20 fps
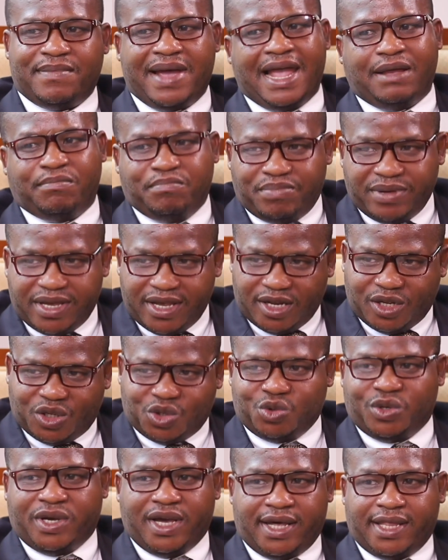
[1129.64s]
And my being
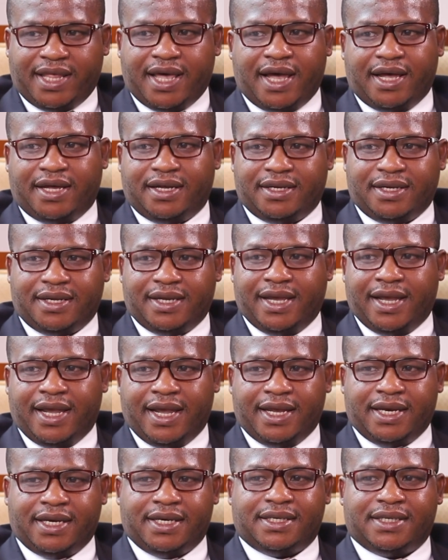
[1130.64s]
together.
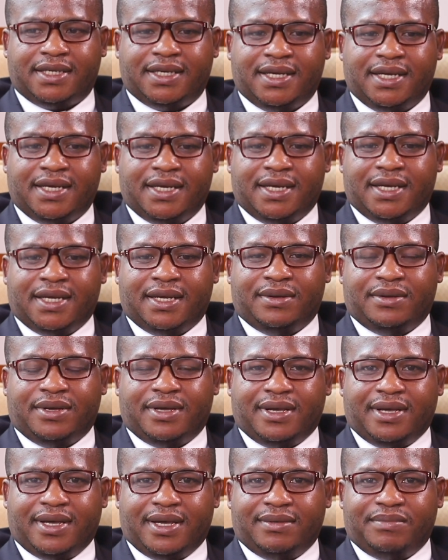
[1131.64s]
And
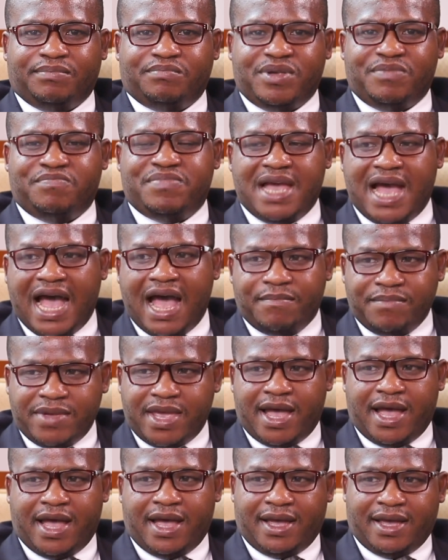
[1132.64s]
Bibi
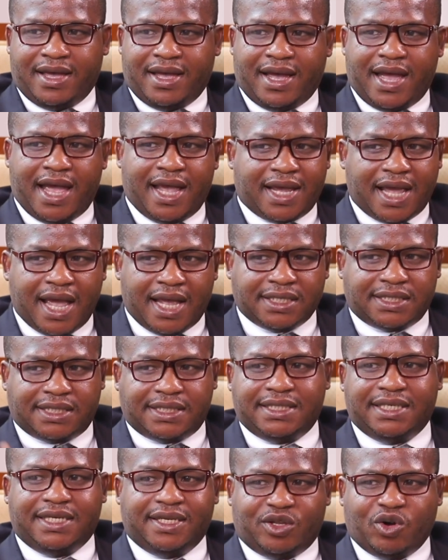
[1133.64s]
Hamia, I can
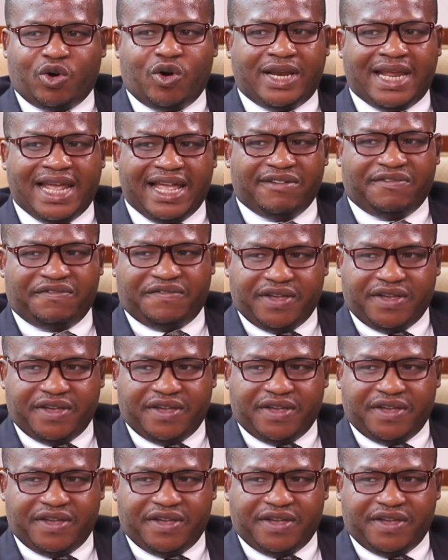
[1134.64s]
see it on her